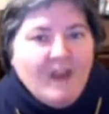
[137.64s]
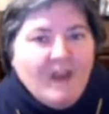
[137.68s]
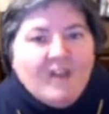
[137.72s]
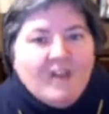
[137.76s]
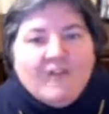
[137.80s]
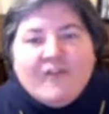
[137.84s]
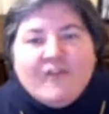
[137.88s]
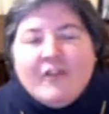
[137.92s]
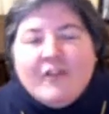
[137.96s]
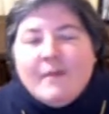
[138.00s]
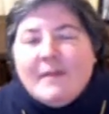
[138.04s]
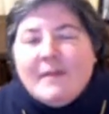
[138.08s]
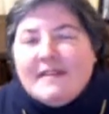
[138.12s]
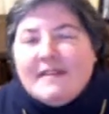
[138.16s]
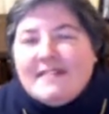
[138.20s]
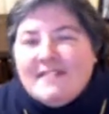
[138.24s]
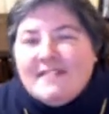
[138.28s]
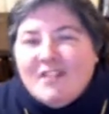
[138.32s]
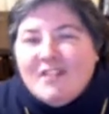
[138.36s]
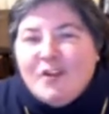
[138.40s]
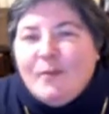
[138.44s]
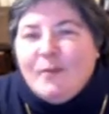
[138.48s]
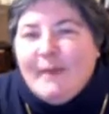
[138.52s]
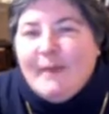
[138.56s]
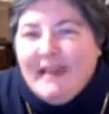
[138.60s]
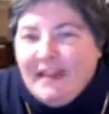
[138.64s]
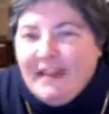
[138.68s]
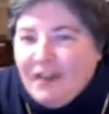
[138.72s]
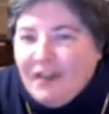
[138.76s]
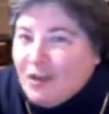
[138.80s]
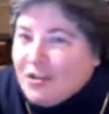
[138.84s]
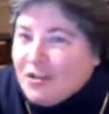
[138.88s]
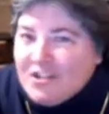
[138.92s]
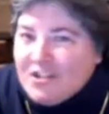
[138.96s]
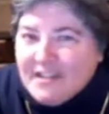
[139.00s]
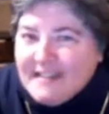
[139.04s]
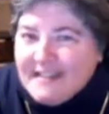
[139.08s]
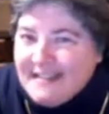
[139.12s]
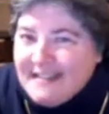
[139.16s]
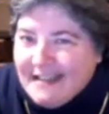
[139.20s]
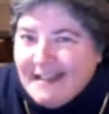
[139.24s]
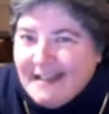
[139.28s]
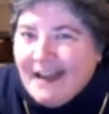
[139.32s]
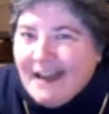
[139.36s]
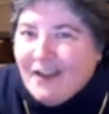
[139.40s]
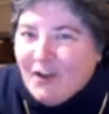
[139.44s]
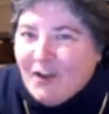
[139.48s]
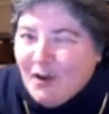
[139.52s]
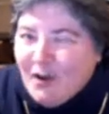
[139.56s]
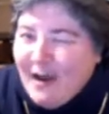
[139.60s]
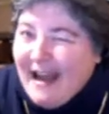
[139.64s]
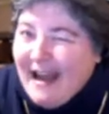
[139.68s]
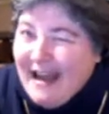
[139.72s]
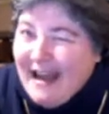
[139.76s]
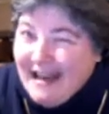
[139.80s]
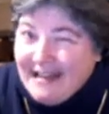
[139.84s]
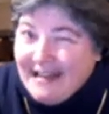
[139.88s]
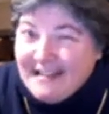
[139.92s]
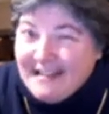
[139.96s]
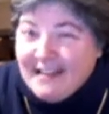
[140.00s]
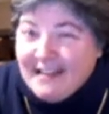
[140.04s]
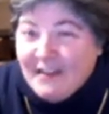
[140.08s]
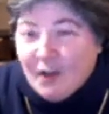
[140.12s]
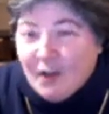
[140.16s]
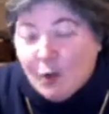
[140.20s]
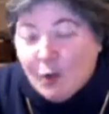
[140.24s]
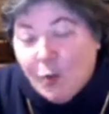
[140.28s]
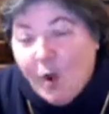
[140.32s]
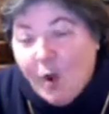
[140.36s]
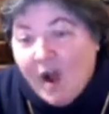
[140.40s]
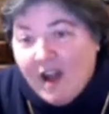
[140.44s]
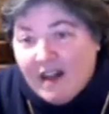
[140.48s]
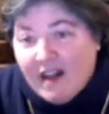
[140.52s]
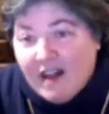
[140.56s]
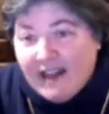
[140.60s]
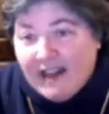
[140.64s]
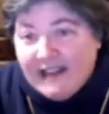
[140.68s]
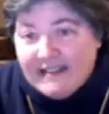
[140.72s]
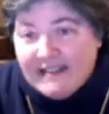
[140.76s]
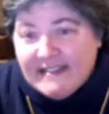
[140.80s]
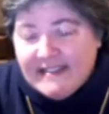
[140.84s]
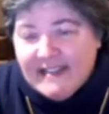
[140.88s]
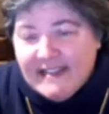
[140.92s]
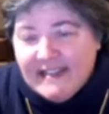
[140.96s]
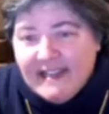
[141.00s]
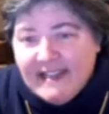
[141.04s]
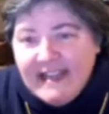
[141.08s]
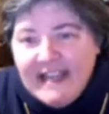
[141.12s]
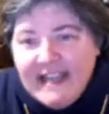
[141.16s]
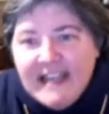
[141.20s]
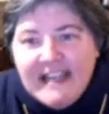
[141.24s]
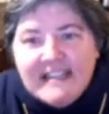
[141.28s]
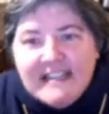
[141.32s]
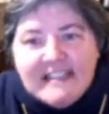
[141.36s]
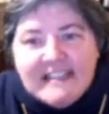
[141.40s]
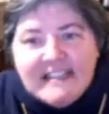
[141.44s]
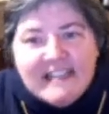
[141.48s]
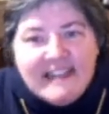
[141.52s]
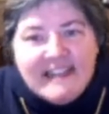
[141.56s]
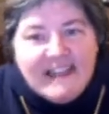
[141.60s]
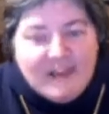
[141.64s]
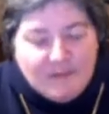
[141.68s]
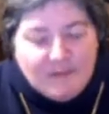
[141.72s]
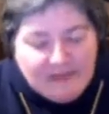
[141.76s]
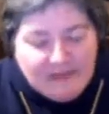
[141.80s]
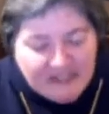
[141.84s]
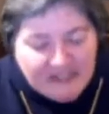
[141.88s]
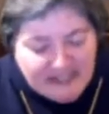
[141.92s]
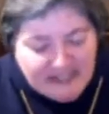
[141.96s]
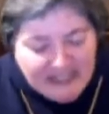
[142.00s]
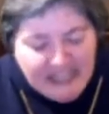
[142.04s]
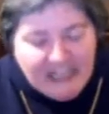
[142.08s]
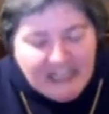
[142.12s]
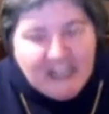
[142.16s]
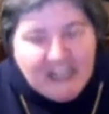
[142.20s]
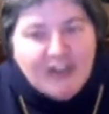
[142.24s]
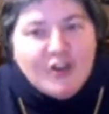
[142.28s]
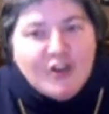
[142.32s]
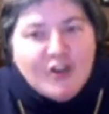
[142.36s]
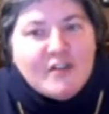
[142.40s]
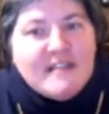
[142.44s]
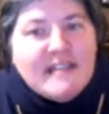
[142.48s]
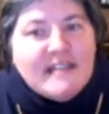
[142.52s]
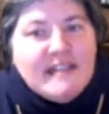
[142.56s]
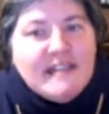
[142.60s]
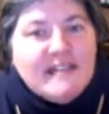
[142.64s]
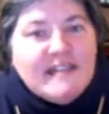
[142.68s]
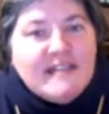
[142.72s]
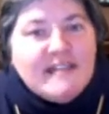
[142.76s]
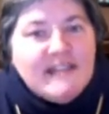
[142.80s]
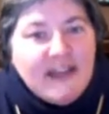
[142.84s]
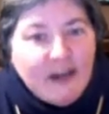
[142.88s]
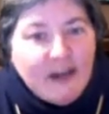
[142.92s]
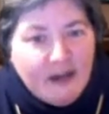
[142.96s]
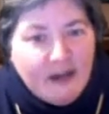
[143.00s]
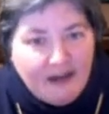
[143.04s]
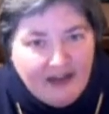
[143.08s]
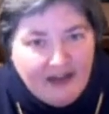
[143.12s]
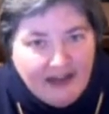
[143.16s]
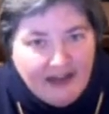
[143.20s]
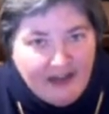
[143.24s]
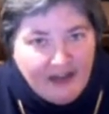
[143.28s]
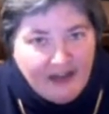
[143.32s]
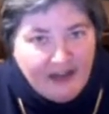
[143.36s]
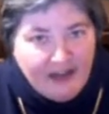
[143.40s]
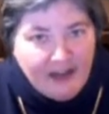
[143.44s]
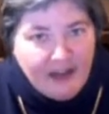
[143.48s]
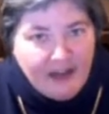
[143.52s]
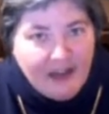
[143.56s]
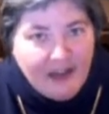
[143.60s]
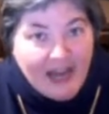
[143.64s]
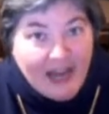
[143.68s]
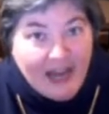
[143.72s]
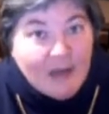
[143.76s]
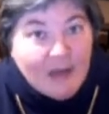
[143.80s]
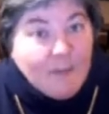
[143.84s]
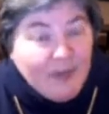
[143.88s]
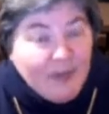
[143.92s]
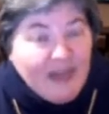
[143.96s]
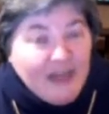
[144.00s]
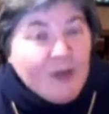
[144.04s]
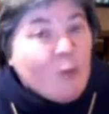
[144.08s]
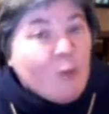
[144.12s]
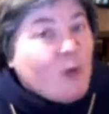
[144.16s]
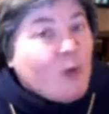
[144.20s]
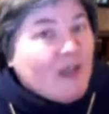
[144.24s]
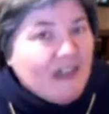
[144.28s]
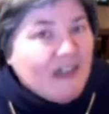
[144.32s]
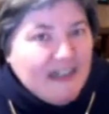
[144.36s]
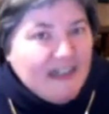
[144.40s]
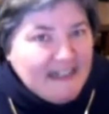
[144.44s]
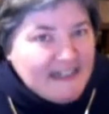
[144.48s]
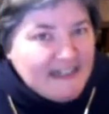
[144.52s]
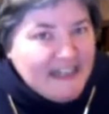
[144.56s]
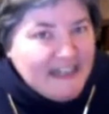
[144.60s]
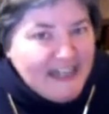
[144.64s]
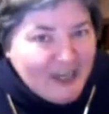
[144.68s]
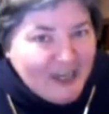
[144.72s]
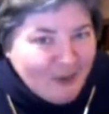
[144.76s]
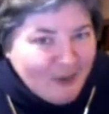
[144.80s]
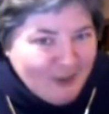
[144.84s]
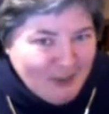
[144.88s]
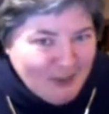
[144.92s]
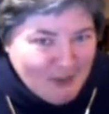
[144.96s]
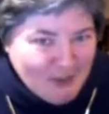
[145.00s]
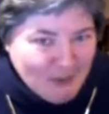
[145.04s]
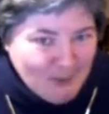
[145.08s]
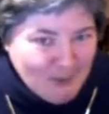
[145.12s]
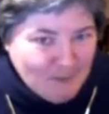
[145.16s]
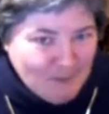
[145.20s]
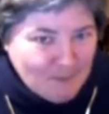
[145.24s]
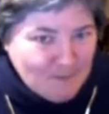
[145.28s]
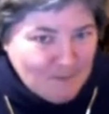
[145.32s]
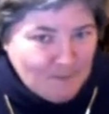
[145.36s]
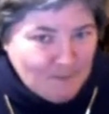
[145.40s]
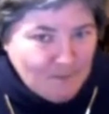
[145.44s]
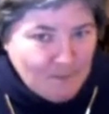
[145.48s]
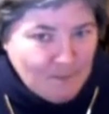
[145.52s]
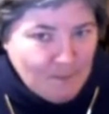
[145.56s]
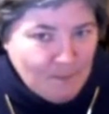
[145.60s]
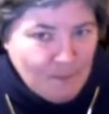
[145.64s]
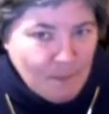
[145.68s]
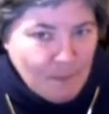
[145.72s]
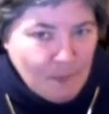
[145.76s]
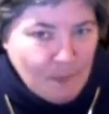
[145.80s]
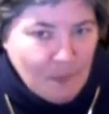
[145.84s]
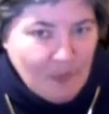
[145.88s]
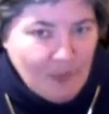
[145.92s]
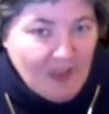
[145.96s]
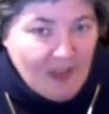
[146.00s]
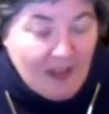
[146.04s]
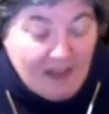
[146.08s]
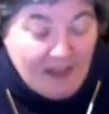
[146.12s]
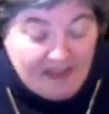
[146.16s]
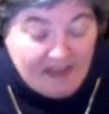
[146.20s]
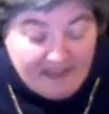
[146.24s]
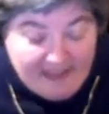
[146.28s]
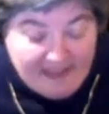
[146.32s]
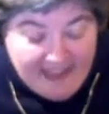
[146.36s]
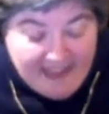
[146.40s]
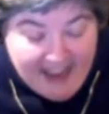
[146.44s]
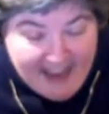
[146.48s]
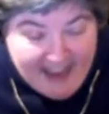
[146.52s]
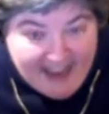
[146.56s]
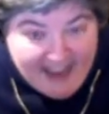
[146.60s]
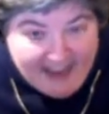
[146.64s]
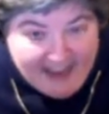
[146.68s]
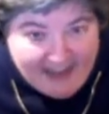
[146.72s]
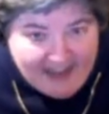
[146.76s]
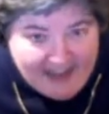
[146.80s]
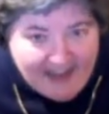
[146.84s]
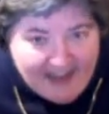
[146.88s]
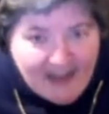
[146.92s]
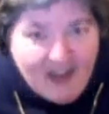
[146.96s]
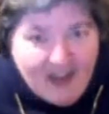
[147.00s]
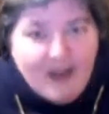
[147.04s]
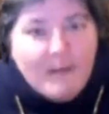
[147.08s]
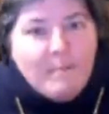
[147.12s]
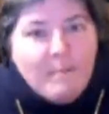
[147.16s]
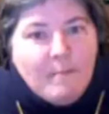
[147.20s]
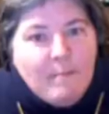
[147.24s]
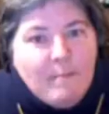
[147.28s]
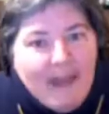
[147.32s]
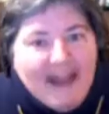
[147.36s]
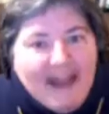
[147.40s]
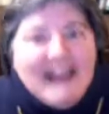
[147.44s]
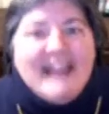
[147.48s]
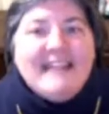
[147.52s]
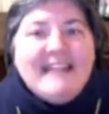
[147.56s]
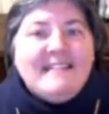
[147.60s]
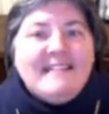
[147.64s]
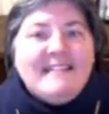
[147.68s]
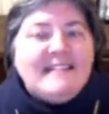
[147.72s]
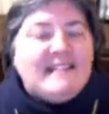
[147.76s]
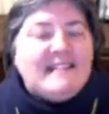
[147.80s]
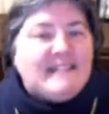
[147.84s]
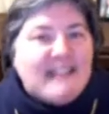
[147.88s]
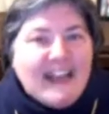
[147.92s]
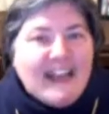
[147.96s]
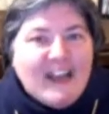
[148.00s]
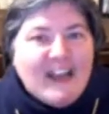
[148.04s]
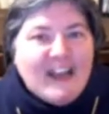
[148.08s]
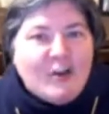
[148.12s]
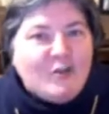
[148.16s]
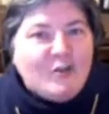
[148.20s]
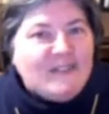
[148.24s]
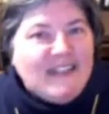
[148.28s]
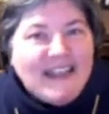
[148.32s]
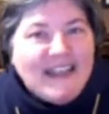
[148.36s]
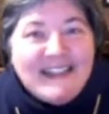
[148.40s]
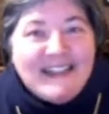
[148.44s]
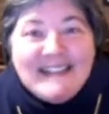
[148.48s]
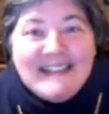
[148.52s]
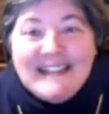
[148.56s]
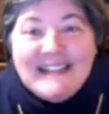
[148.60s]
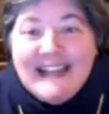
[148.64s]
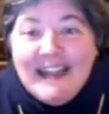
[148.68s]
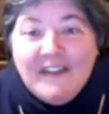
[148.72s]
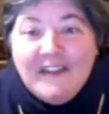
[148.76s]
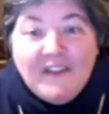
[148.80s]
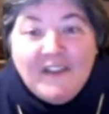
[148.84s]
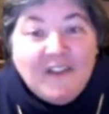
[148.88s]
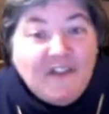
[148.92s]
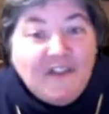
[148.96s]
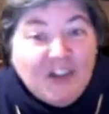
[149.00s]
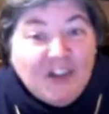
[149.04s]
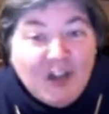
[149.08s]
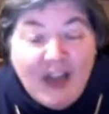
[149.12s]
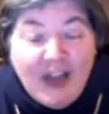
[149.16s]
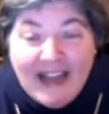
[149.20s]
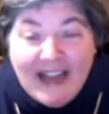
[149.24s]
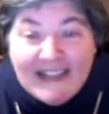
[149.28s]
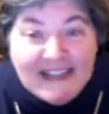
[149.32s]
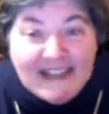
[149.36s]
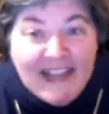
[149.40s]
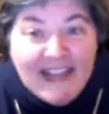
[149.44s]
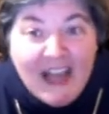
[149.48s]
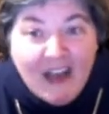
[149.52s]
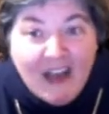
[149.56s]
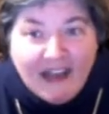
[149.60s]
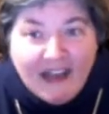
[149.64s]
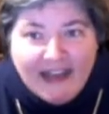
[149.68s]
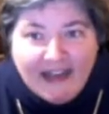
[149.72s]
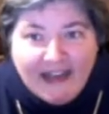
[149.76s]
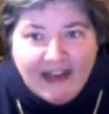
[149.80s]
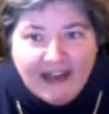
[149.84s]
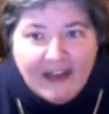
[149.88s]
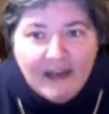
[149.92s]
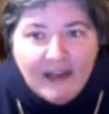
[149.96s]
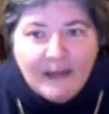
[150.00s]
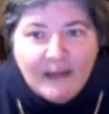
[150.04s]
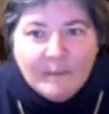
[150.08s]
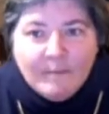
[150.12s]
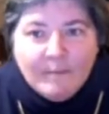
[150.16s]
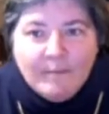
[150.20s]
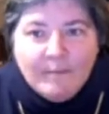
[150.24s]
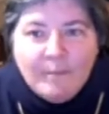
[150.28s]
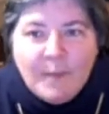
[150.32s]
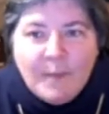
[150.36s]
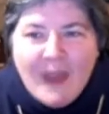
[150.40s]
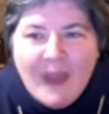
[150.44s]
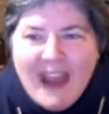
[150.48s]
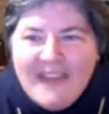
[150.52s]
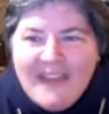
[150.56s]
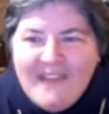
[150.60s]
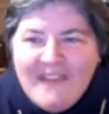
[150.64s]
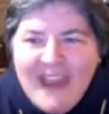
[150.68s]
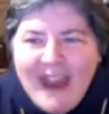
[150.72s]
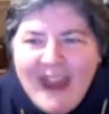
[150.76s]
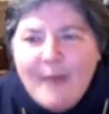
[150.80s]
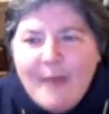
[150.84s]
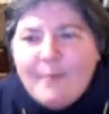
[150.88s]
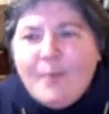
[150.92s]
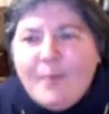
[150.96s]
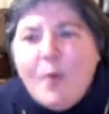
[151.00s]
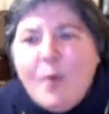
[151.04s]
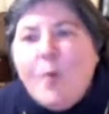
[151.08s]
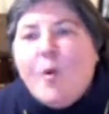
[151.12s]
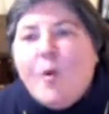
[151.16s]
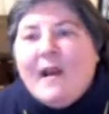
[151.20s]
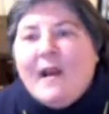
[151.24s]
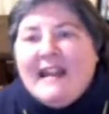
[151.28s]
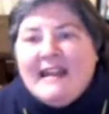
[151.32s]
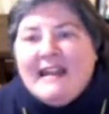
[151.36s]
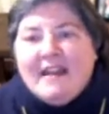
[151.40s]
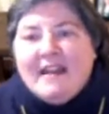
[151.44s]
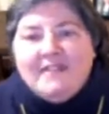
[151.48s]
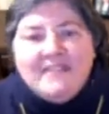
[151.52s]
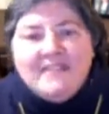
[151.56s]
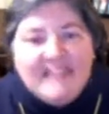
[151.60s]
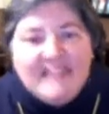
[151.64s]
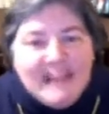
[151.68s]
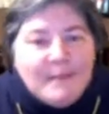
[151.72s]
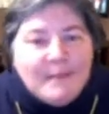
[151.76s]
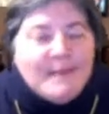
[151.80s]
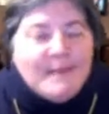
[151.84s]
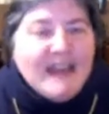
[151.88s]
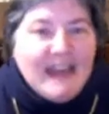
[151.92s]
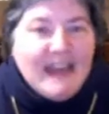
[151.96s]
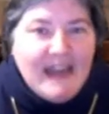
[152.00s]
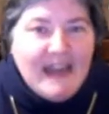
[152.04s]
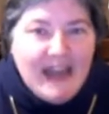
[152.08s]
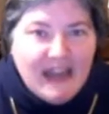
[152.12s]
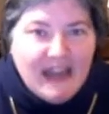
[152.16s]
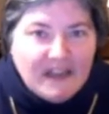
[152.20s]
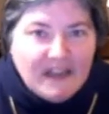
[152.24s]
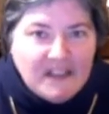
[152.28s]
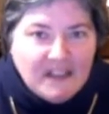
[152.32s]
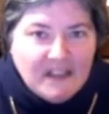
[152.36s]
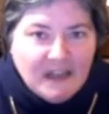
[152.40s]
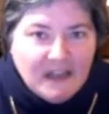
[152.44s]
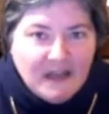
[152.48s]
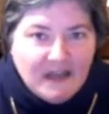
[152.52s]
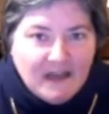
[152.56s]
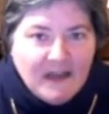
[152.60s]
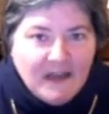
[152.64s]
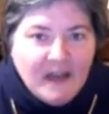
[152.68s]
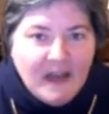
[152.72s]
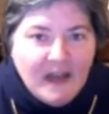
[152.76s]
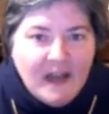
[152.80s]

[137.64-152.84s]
from assuming you're just another hand in their wallet to them seeing your sincerity and being willing to hear you. Then making the sale doesn't even feel like selling. At that point of deep connection,